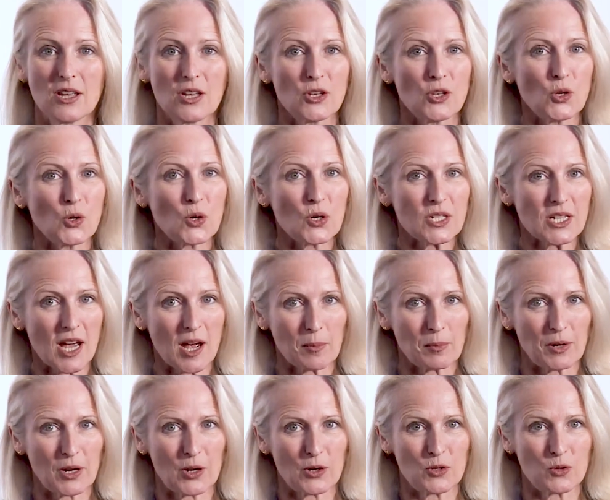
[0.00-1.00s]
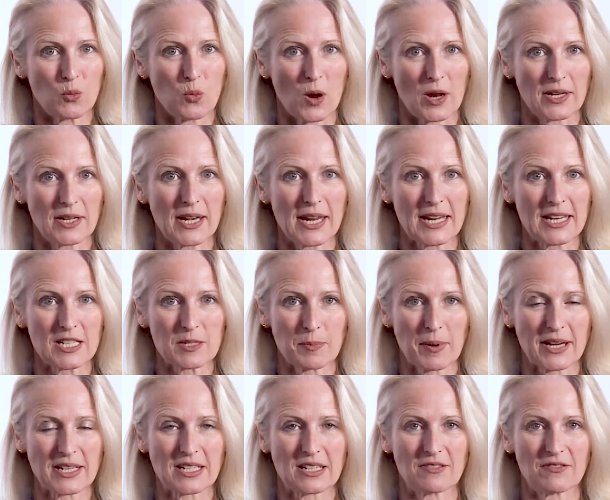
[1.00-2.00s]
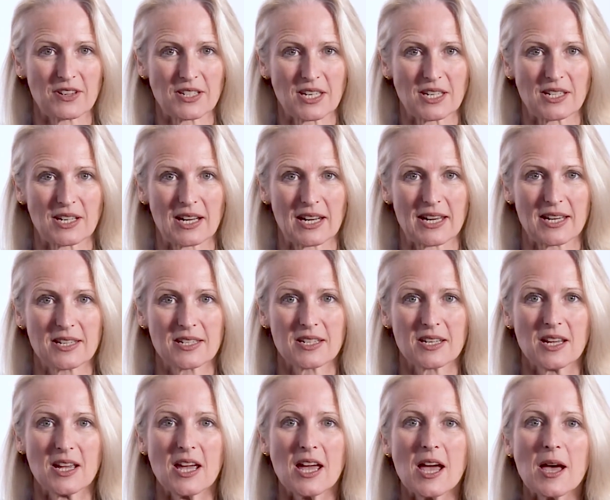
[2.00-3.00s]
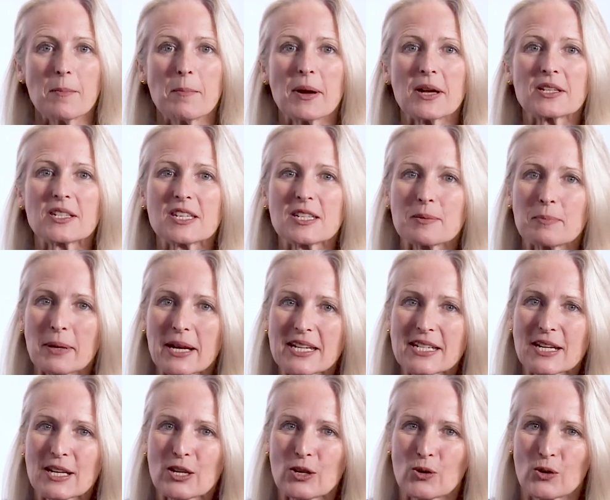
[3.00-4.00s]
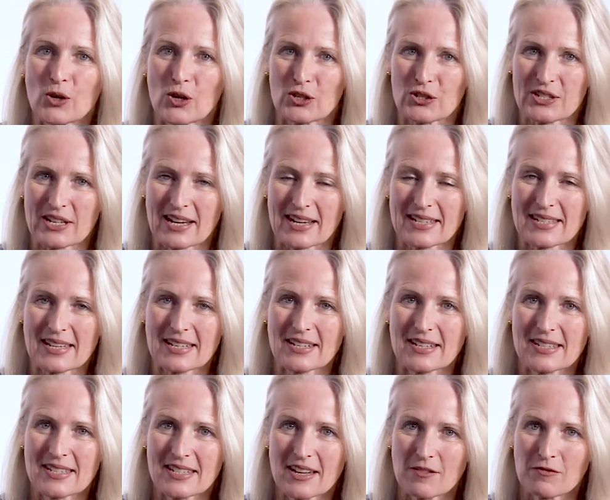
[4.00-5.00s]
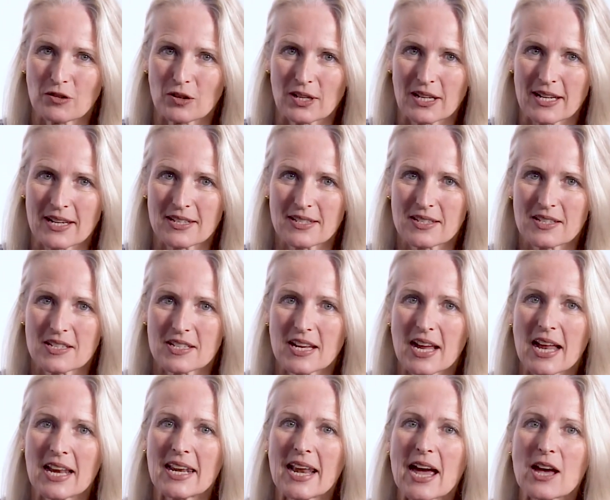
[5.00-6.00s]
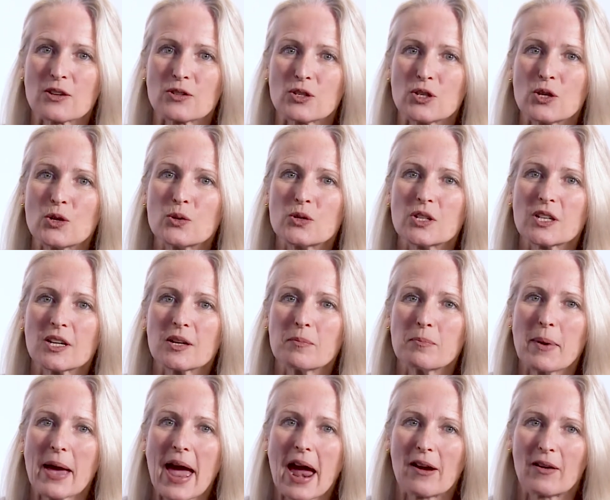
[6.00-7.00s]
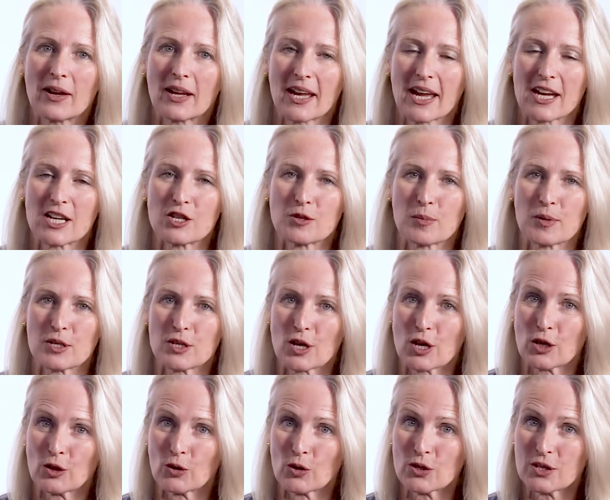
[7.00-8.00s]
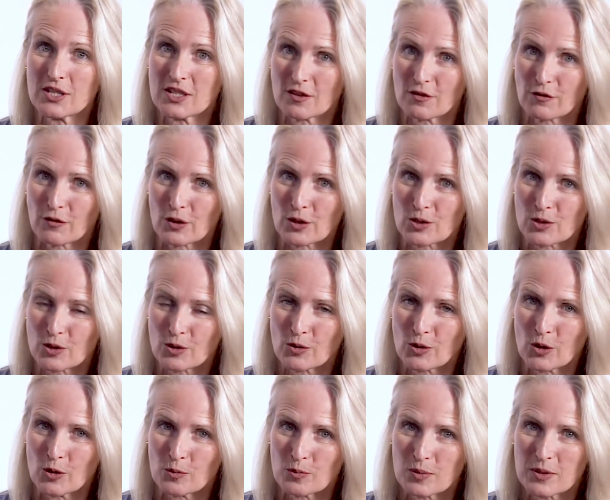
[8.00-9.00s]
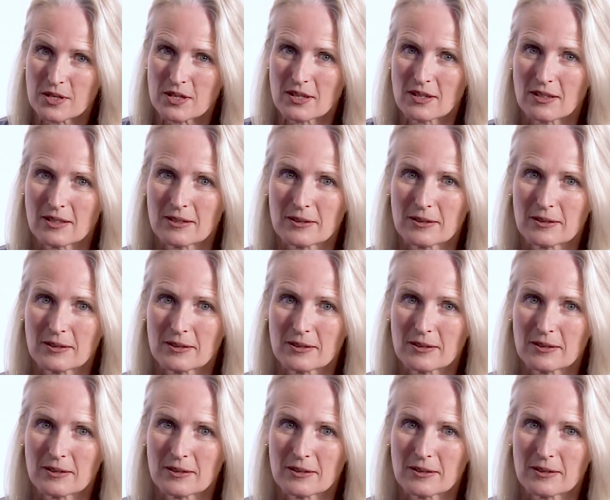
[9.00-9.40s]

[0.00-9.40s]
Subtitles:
You could upload one expected visitor list, but splitting your contacts into several lists allows you to compare engagement across different groups.